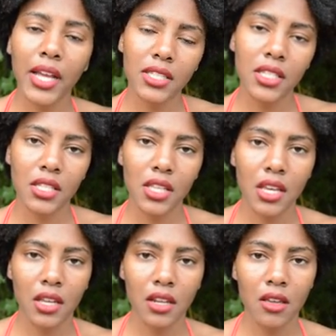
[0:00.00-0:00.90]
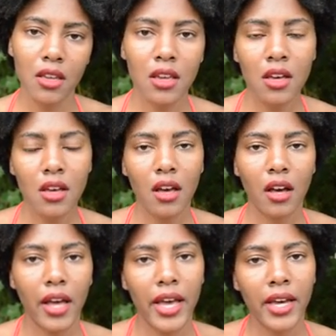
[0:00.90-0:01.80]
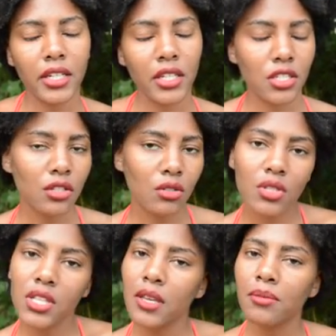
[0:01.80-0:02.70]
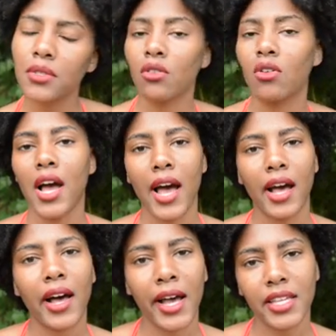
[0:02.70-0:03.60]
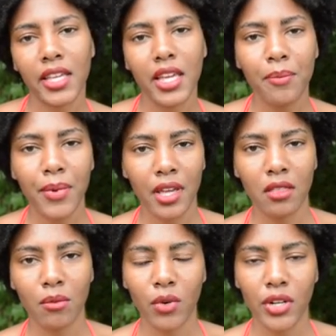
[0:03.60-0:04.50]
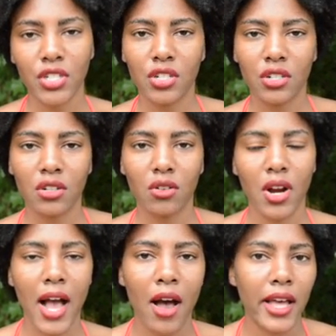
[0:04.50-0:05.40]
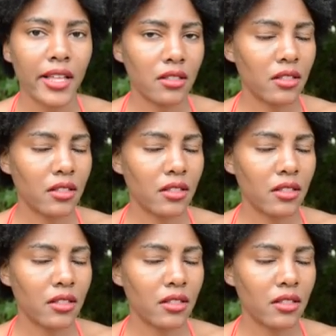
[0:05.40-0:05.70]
like to see any additional tips on how I keep in the moisture or how I